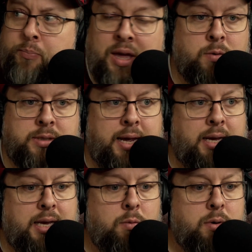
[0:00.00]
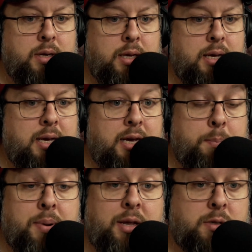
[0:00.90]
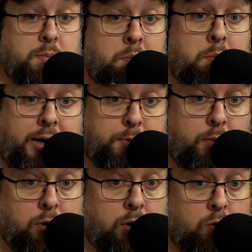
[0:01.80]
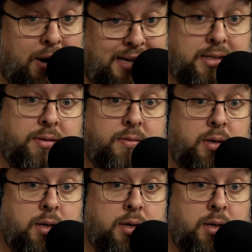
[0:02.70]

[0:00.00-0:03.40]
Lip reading: And it was like but he was much more aggressive.